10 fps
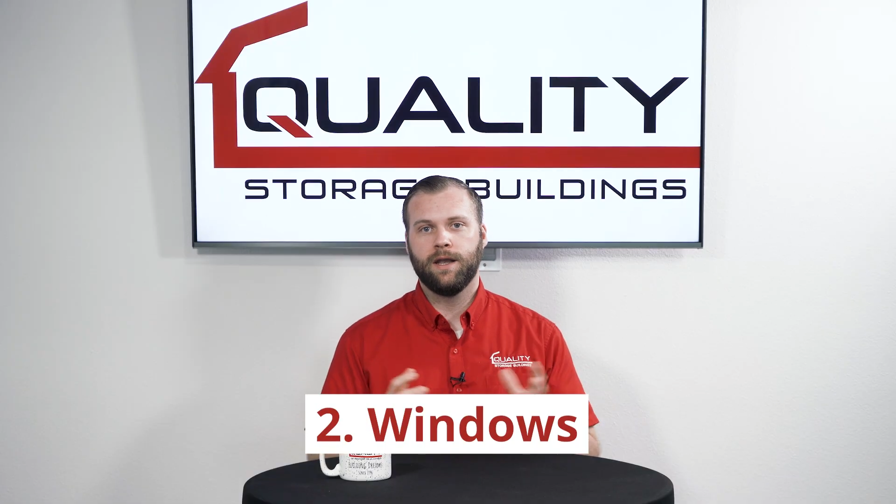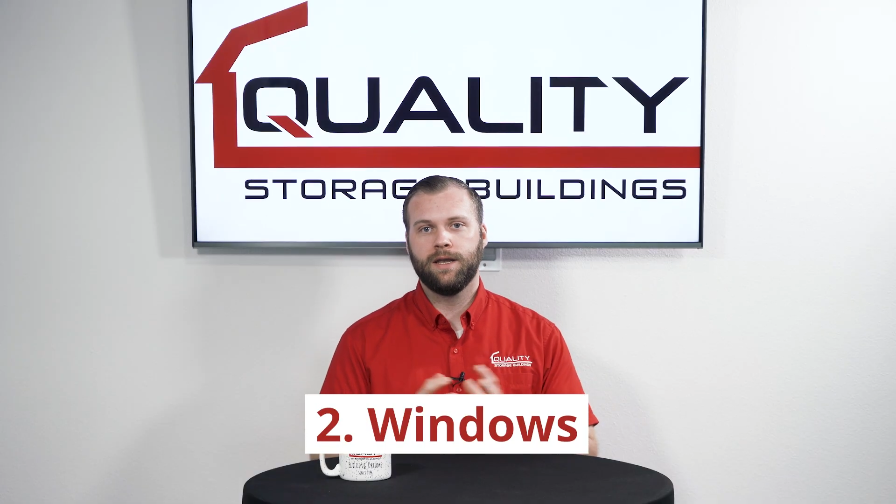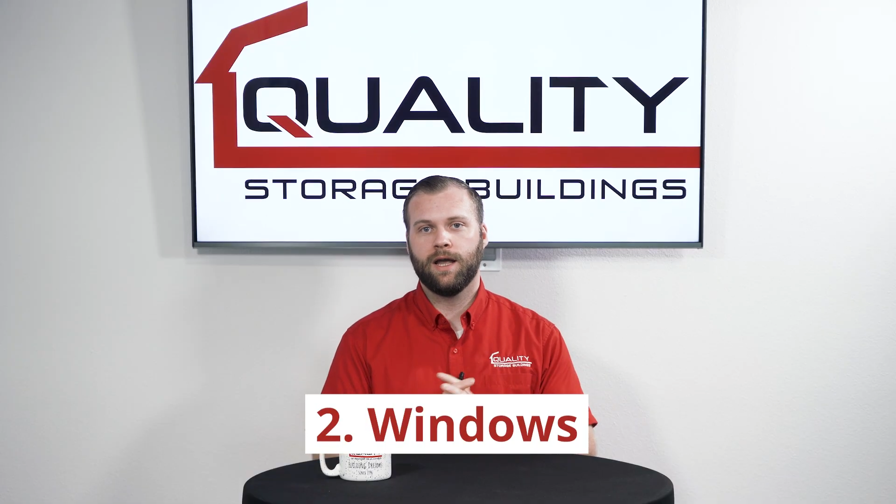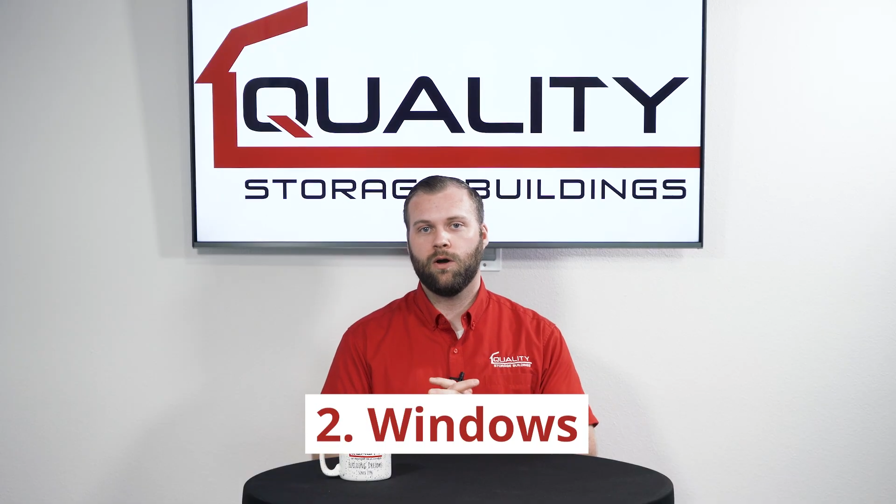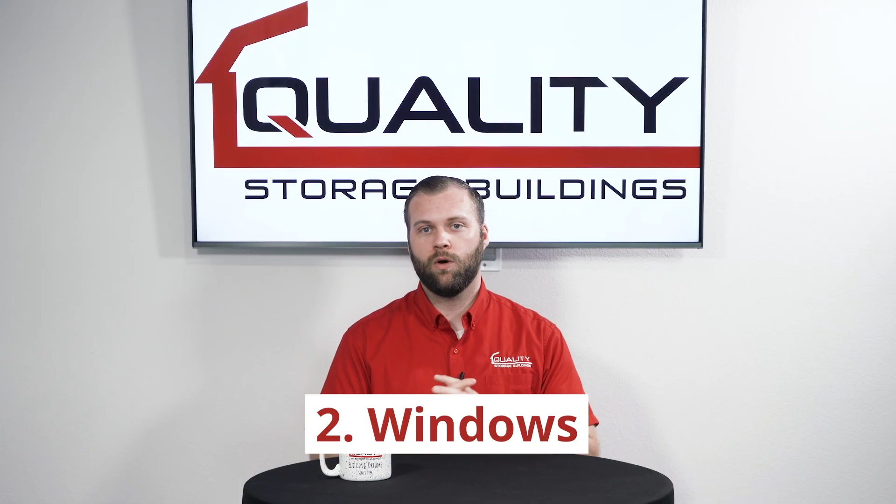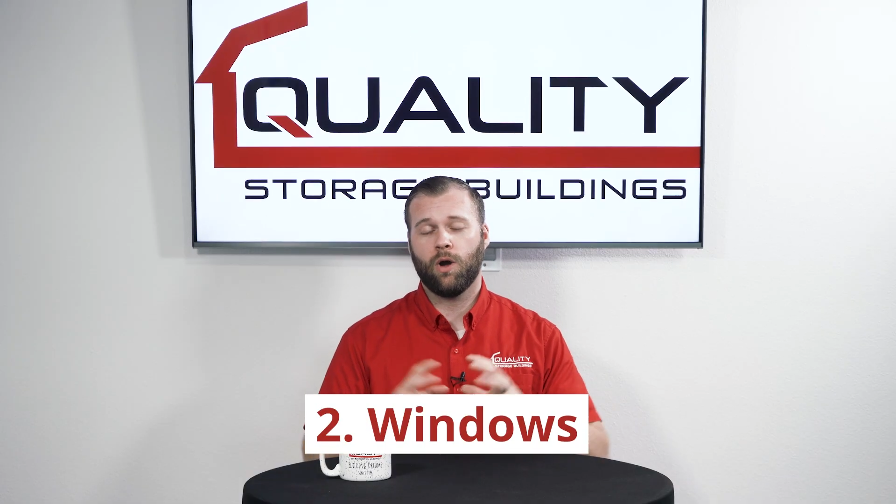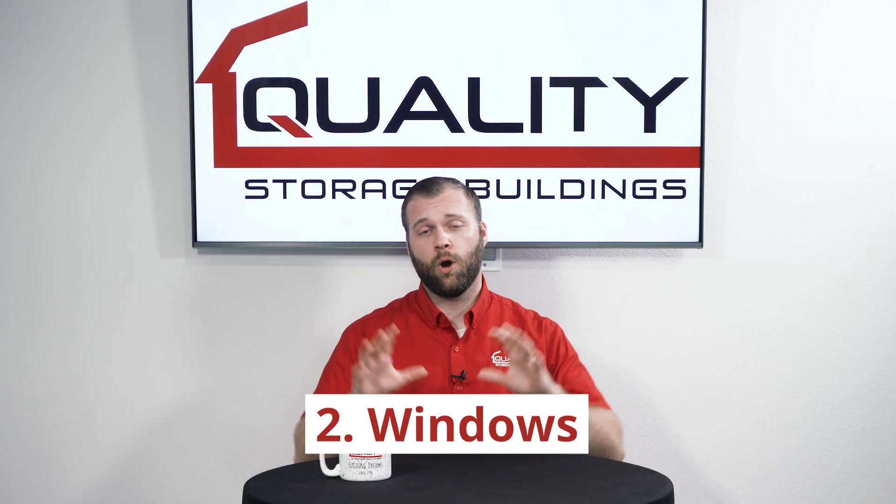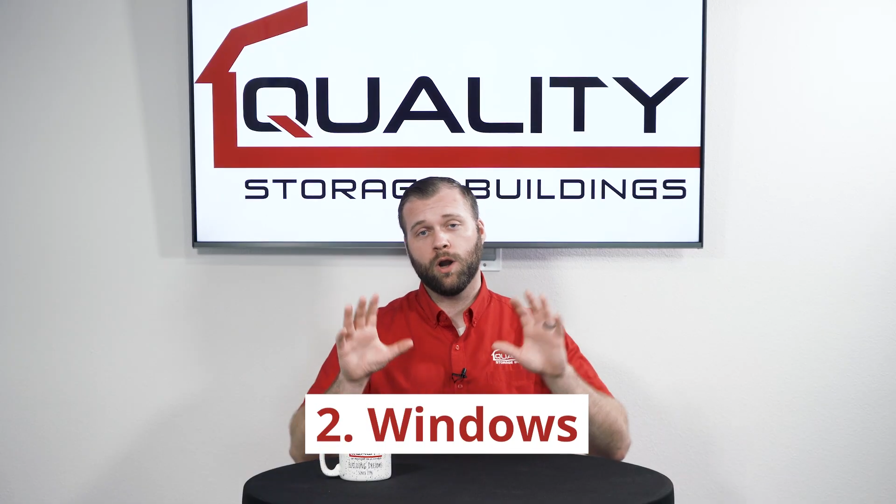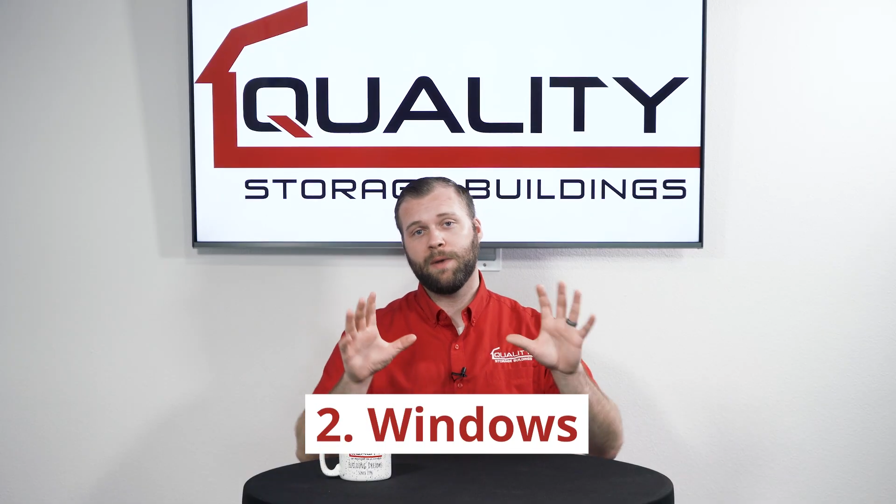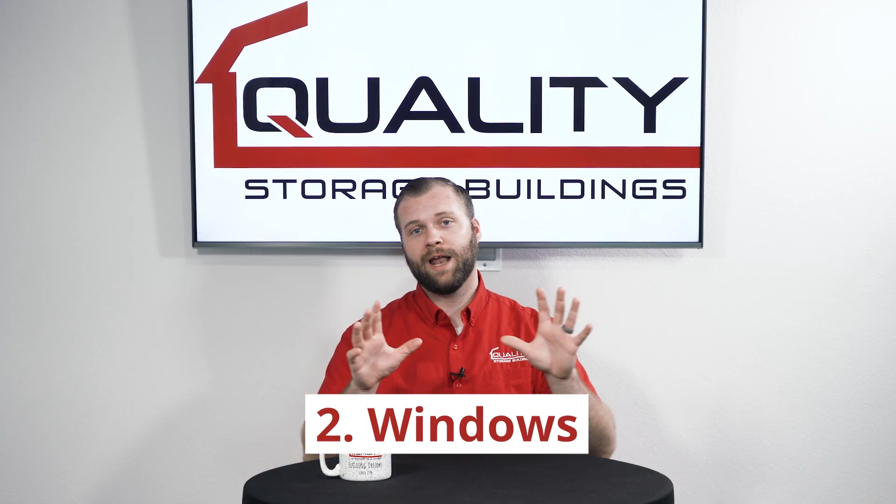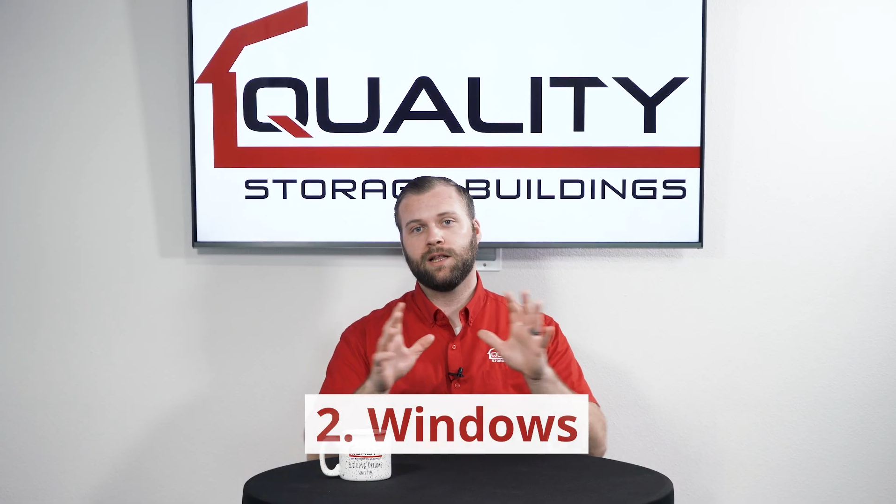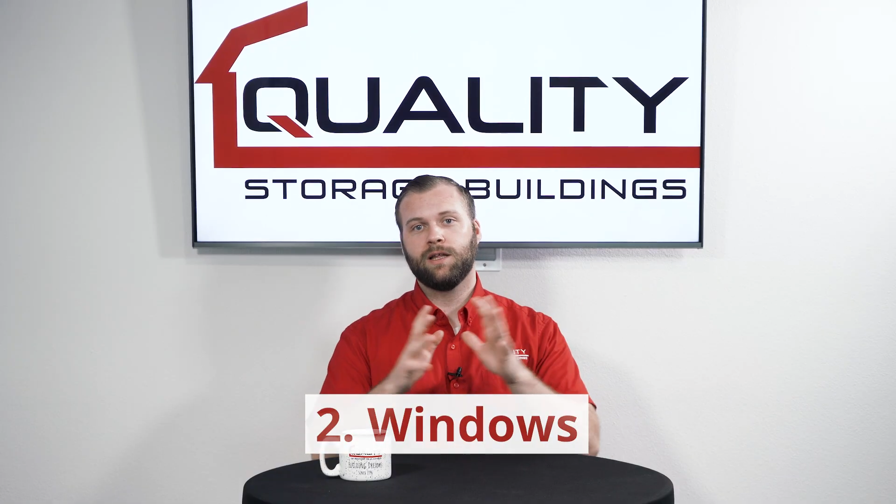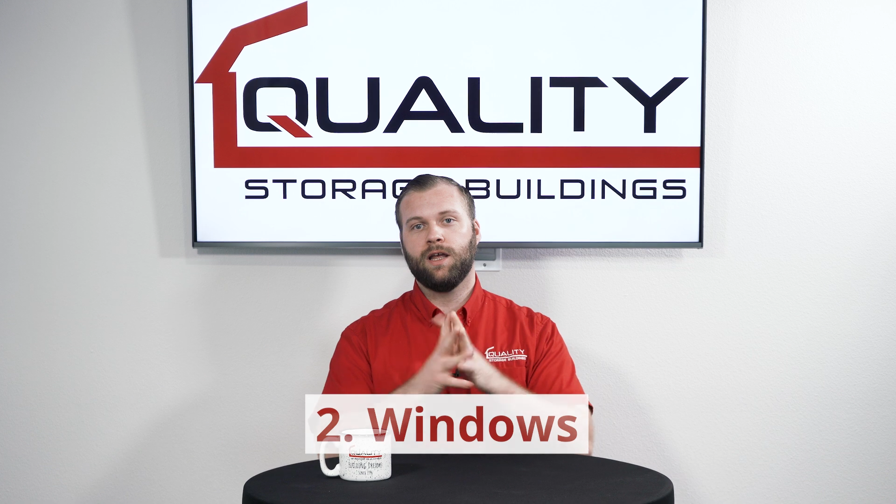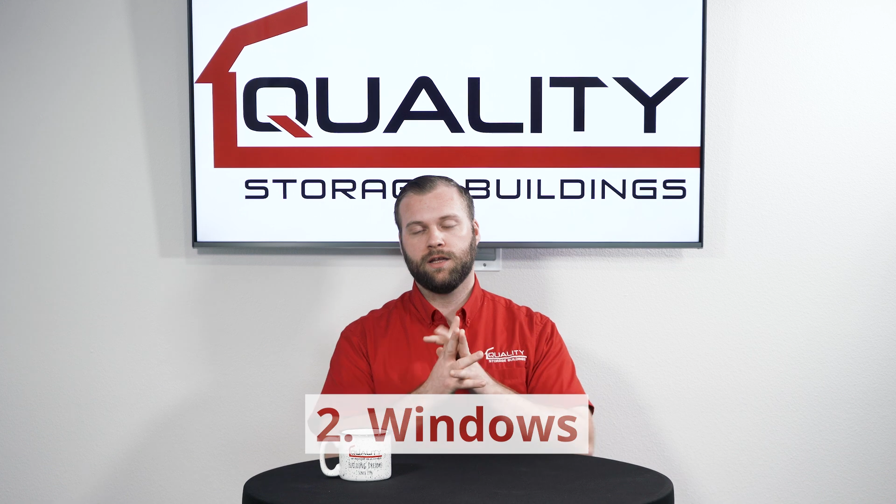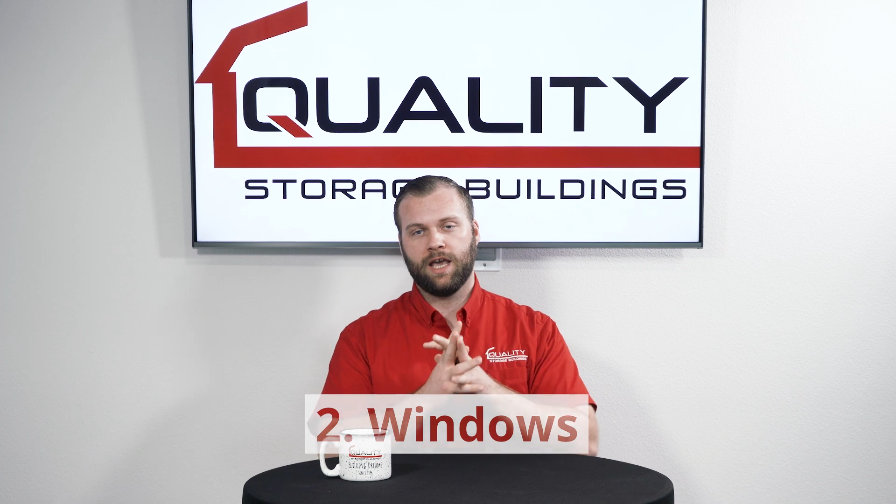Now,
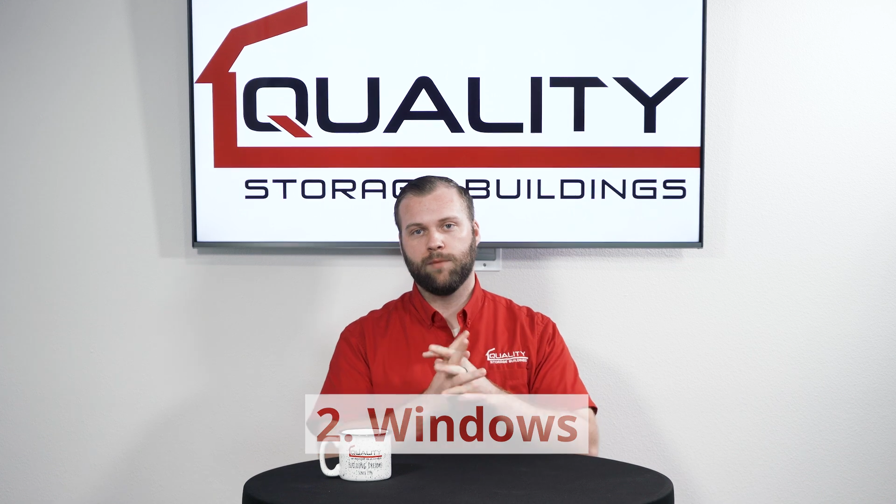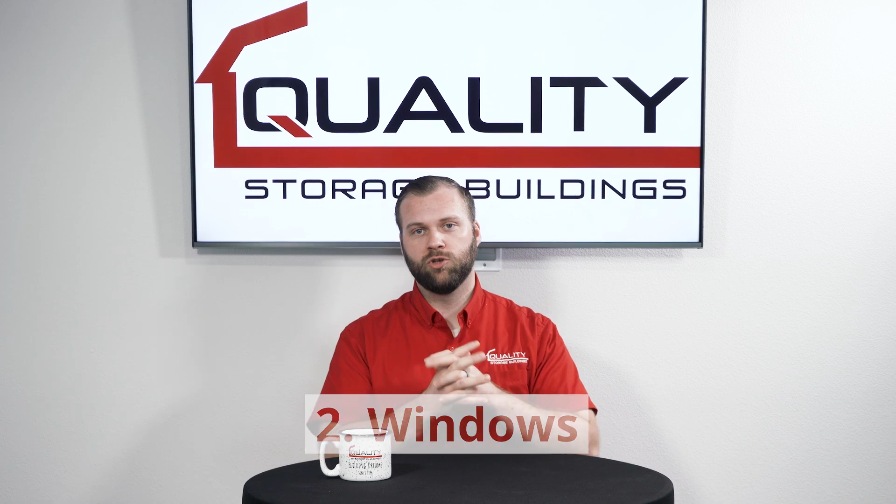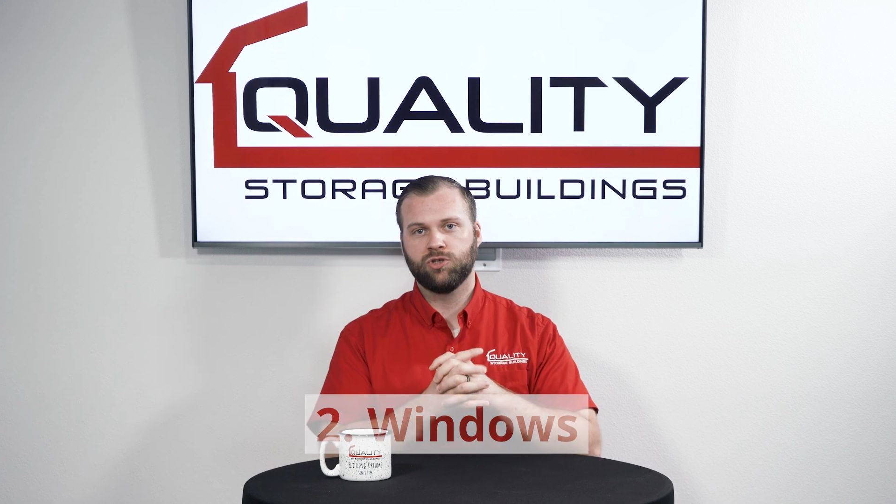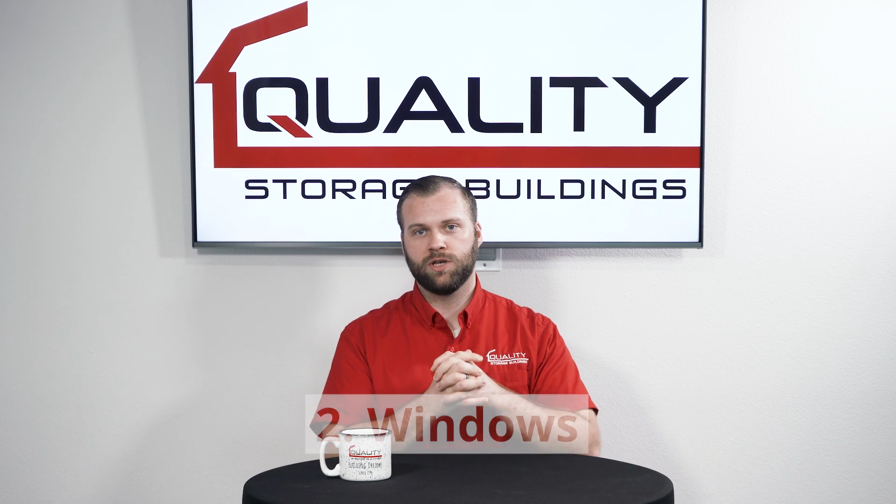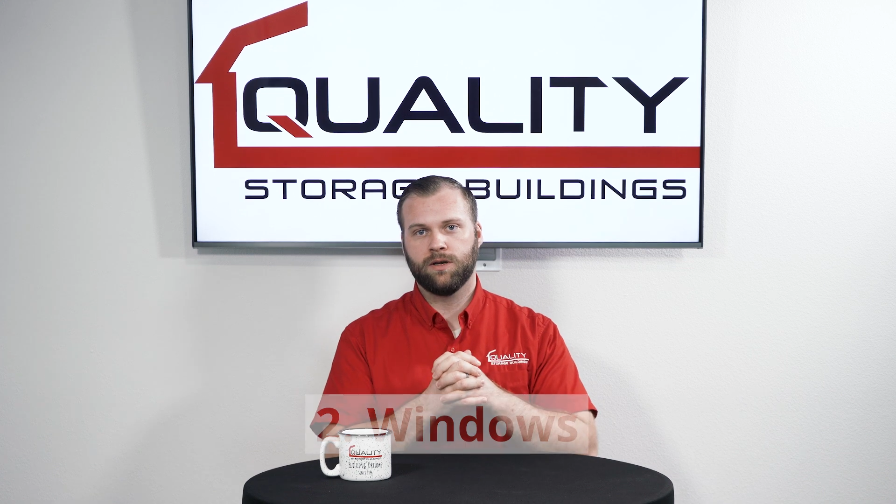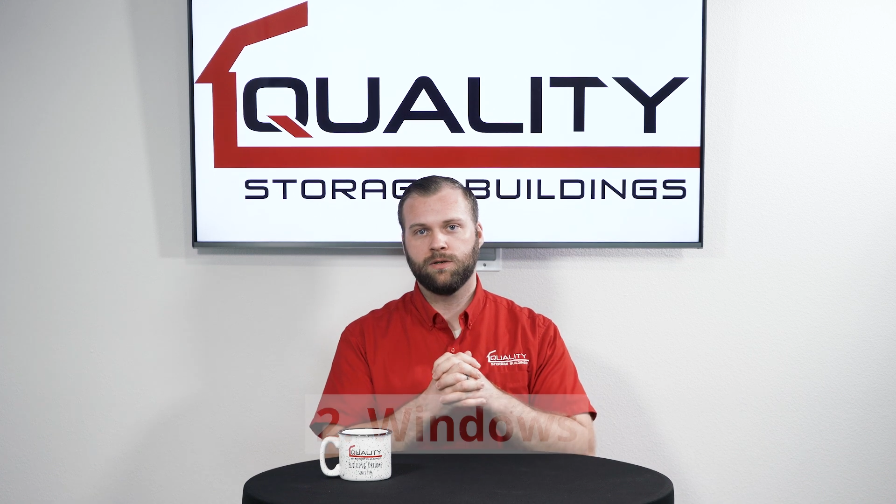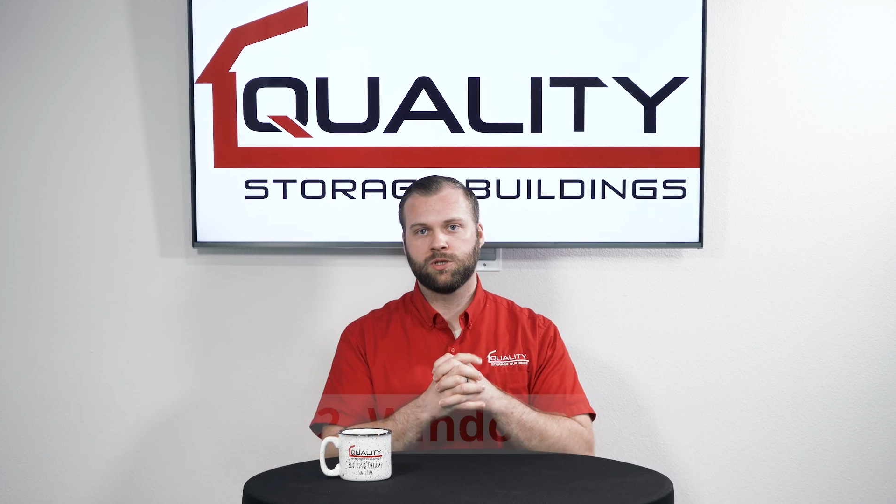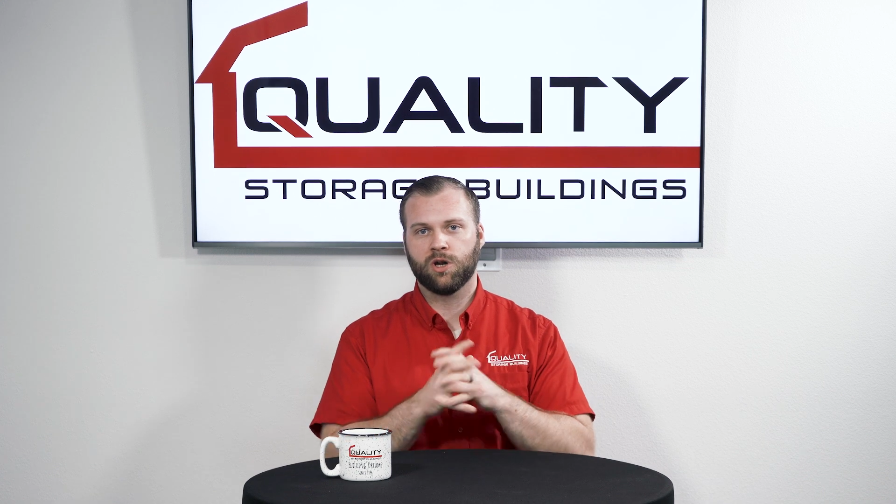automatically on cabin shells,